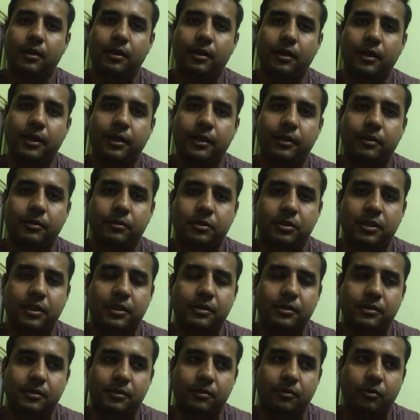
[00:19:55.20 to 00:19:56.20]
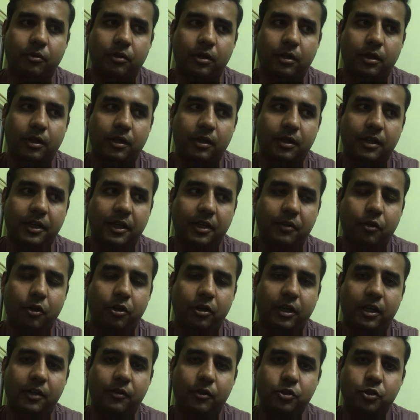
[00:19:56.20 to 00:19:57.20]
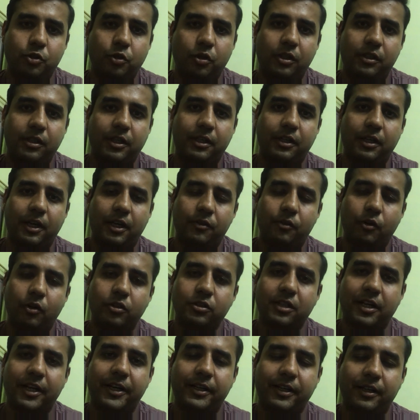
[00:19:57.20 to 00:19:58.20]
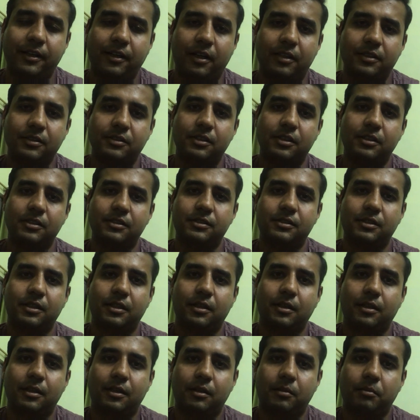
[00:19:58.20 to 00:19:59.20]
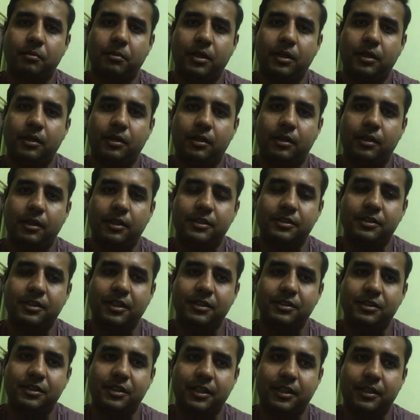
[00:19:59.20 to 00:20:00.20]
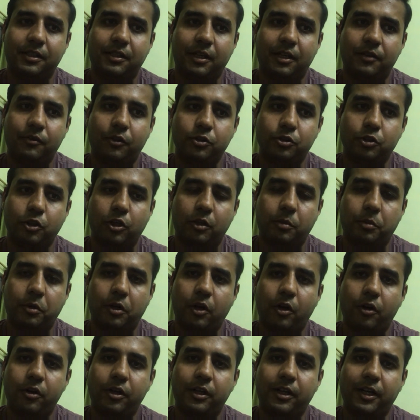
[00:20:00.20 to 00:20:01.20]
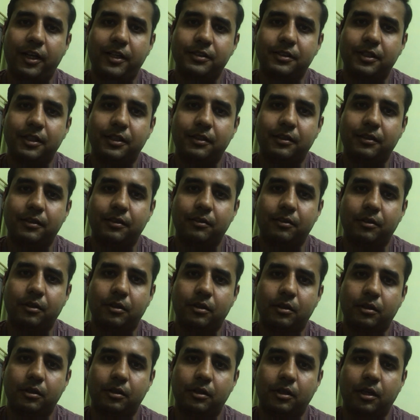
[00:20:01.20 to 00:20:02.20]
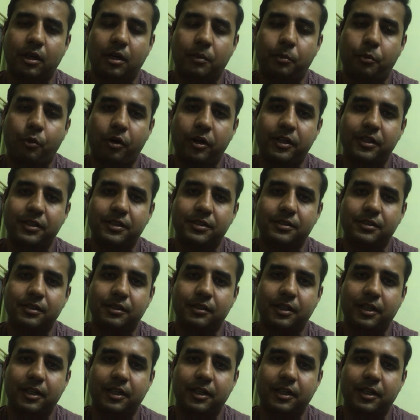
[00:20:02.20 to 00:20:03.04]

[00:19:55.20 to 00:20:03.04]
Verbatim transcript: And since earlier what I was doing that I was writing answers, but it's just that I was not prioritizing the points